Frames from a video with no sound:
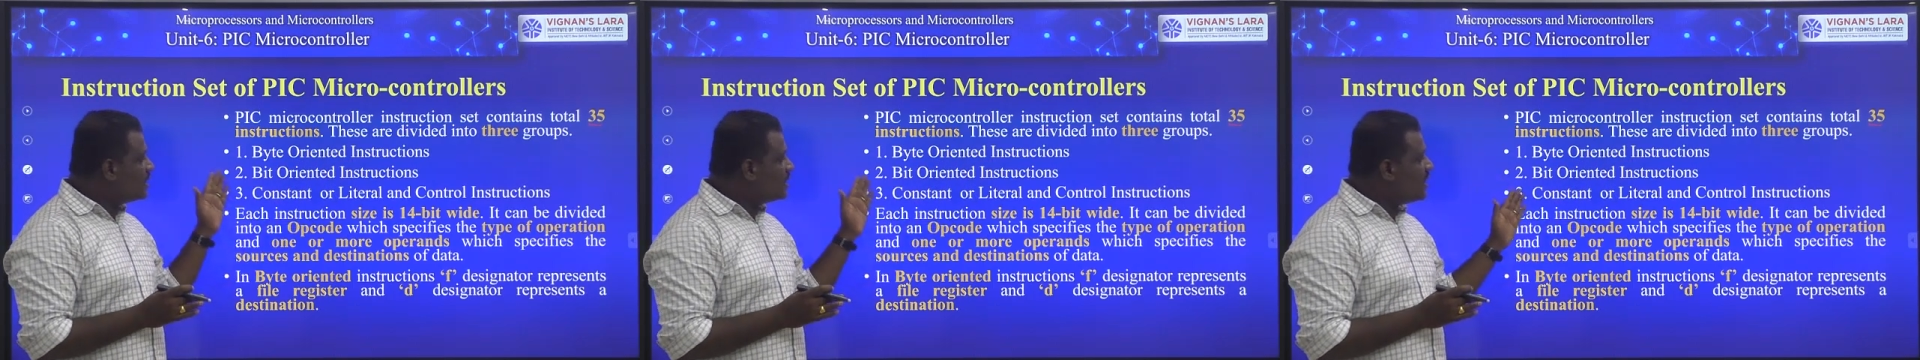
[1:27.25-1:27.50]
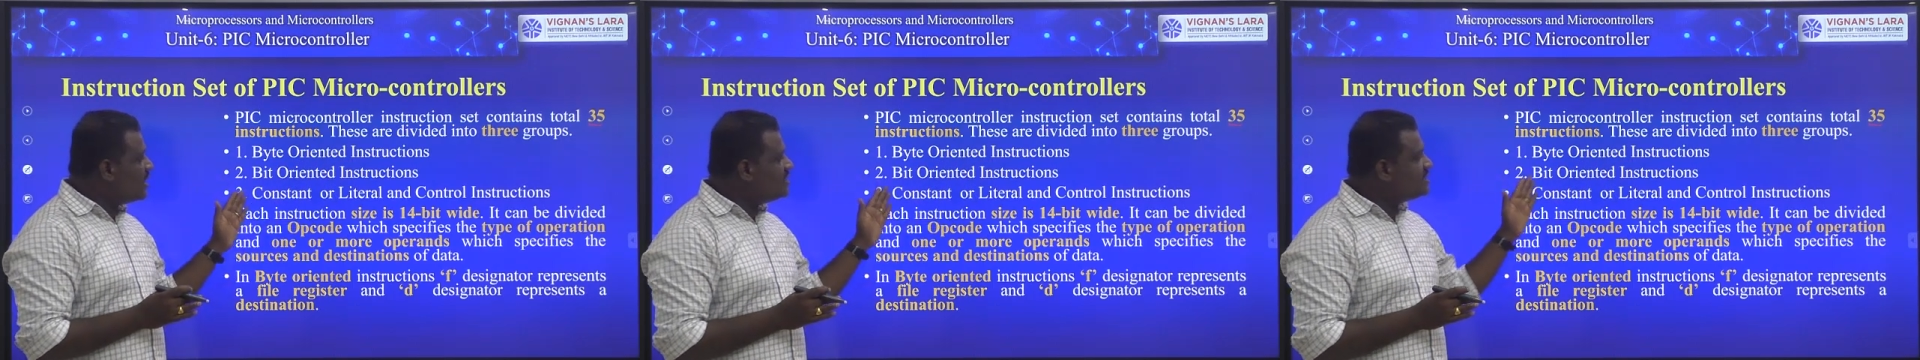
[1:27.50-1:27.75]

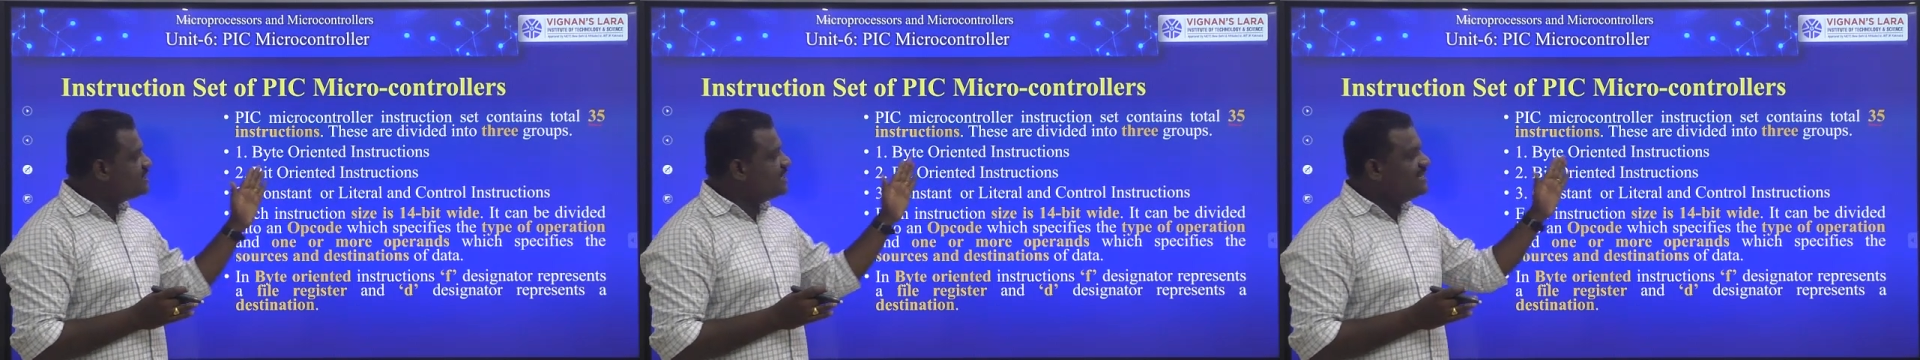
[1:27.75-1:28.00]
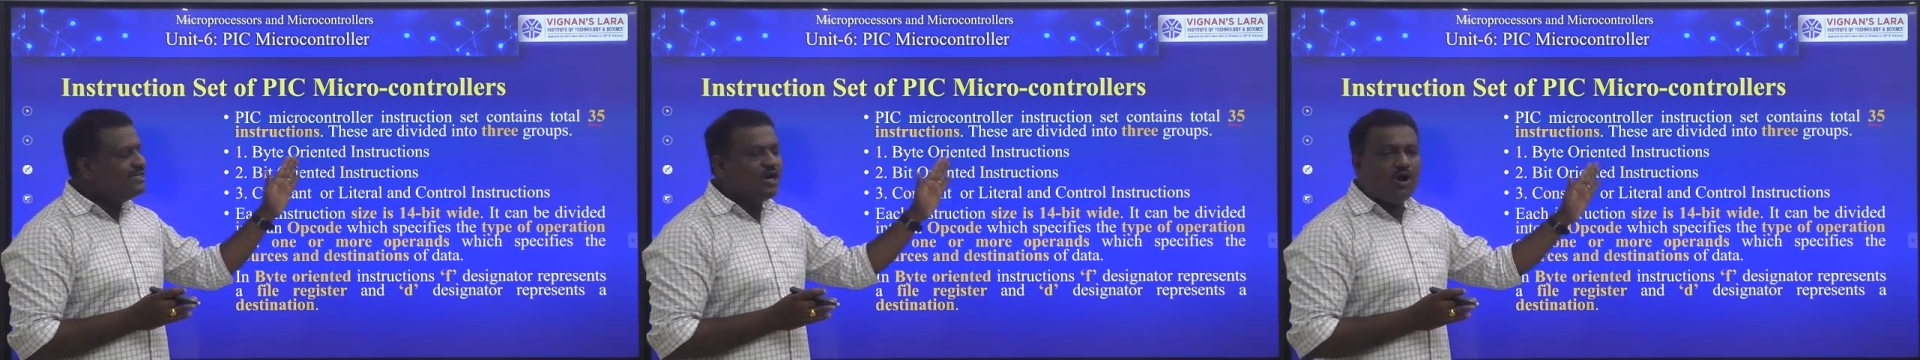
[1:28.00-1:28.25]

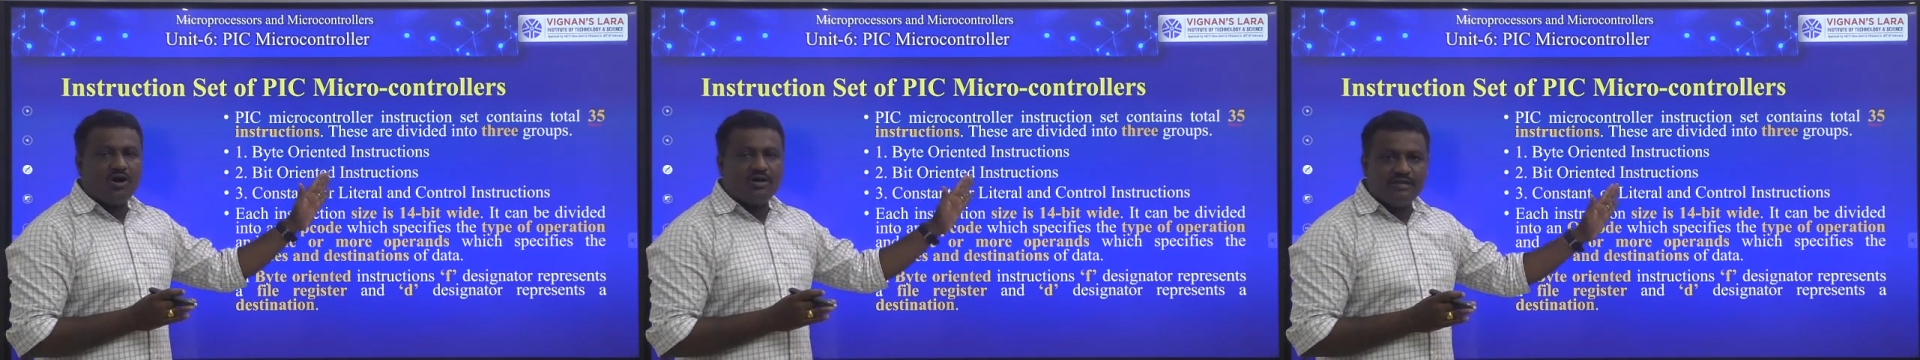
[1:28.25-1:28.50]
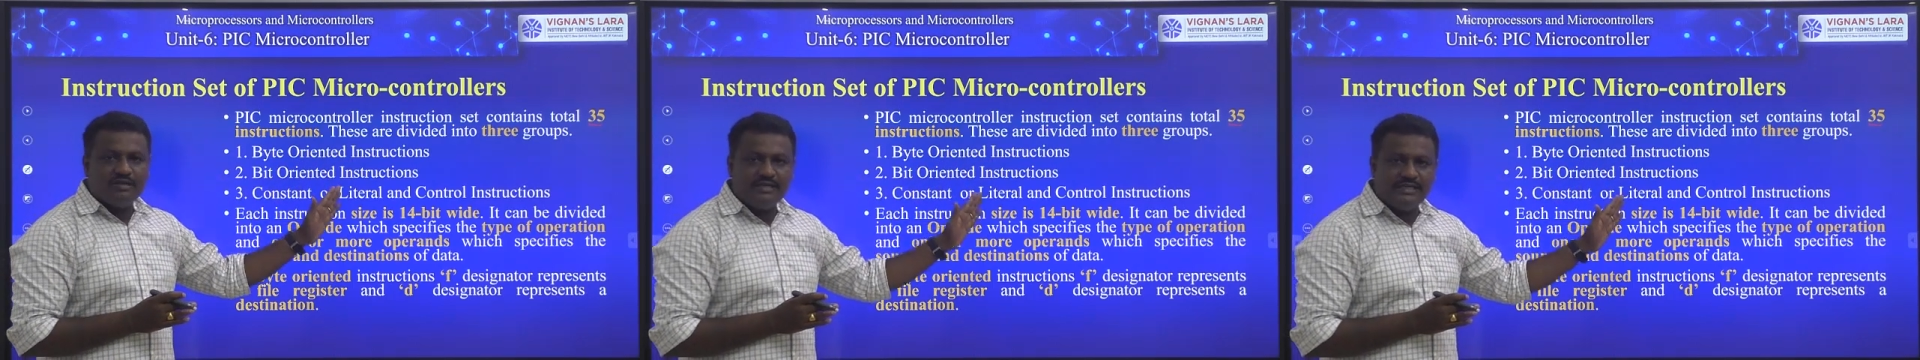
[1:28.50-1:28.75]
constant
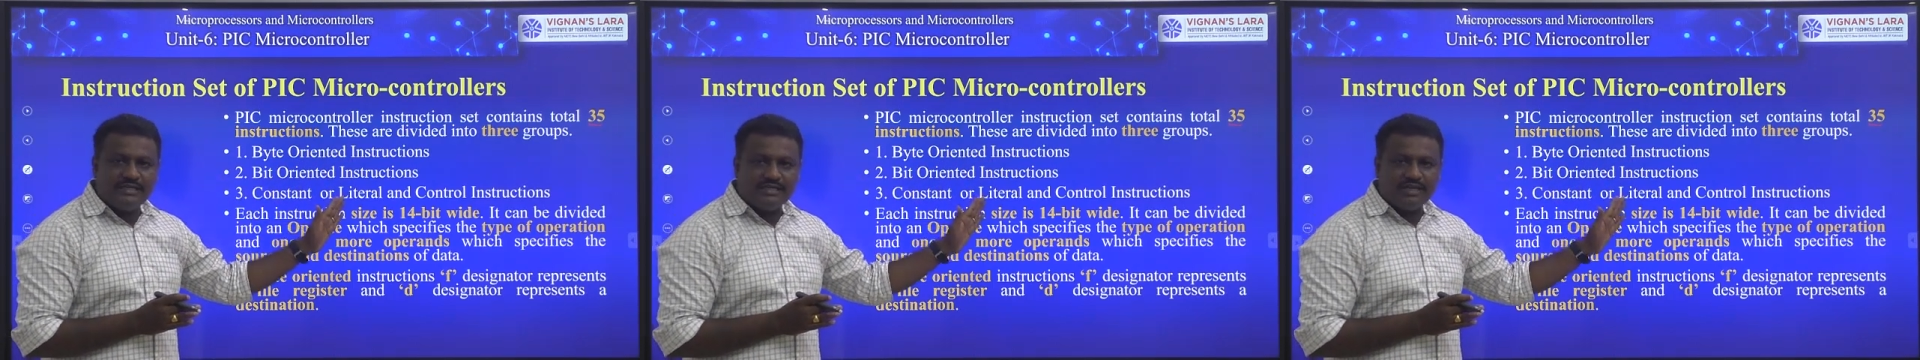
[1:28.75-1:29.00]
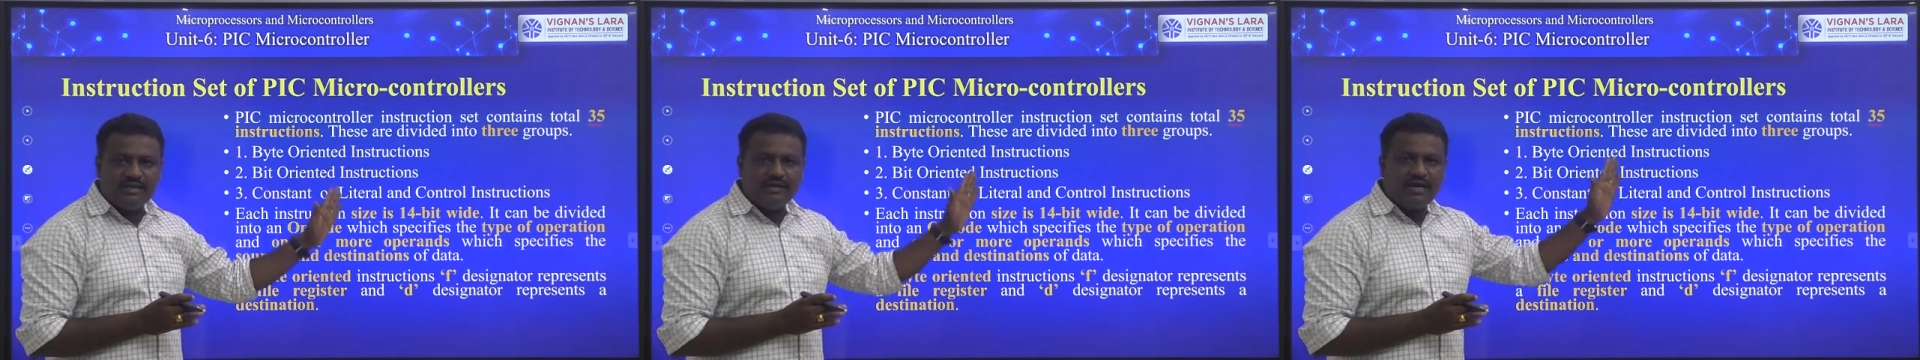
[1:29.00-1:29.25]
or
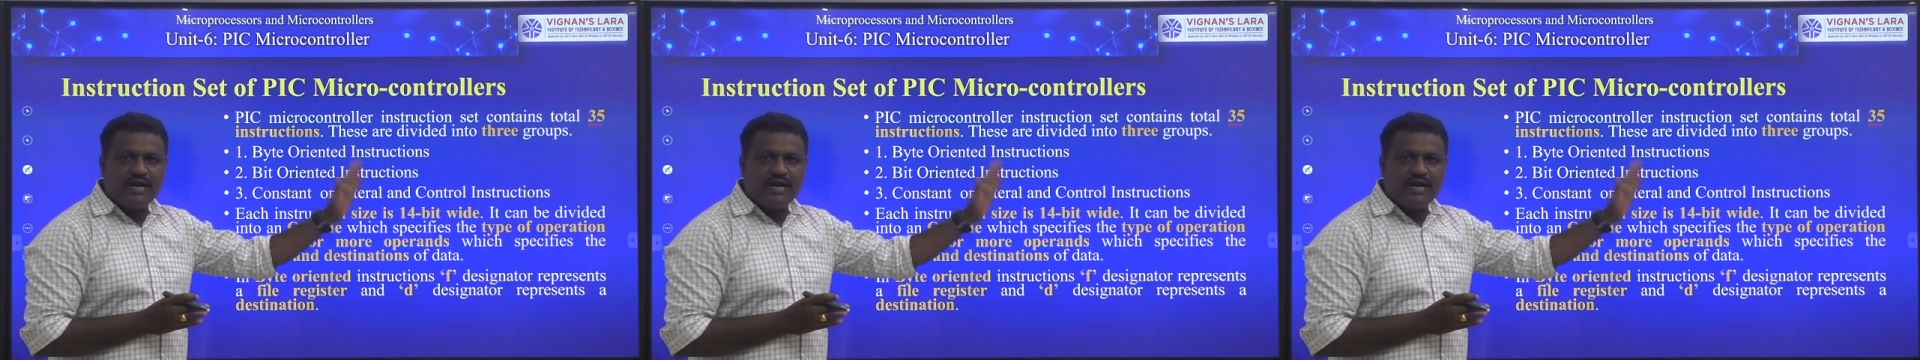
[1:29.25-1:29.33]
literal